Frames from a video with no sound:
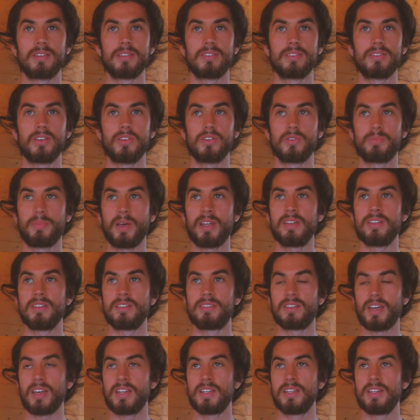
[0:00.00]
so spending
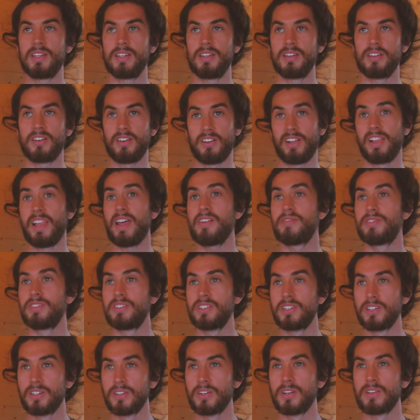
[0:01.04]
ten or
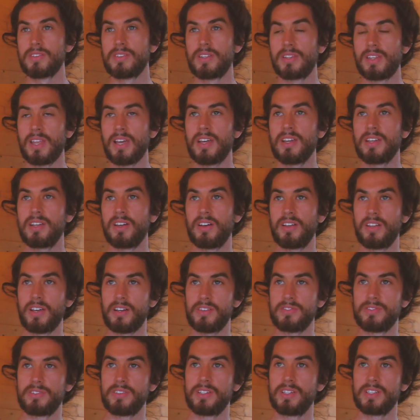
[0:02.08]
eleven euros a day on
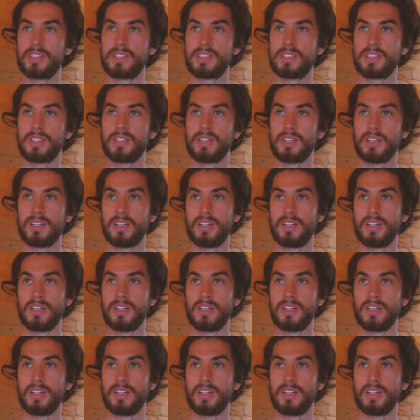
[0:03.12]
average,